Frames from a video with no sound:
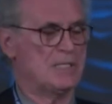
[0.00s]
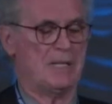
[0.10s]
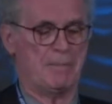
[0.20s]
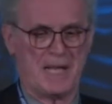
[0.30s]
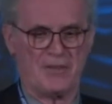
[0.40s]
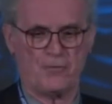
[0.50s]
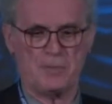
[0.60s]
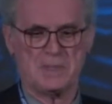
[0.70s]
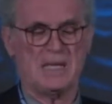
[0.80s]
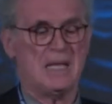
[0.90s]
the
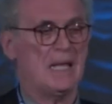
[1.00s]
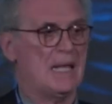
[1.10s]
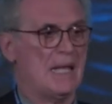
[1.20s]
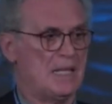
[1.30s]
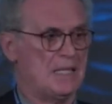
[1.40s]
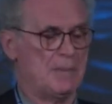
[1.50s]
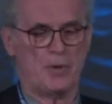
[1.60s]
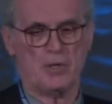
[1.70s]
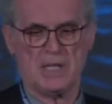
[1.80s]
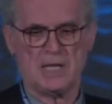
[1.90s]
platforms, and the
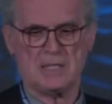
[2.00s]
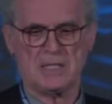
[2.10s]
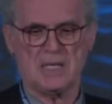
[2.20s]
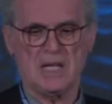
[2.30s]
products.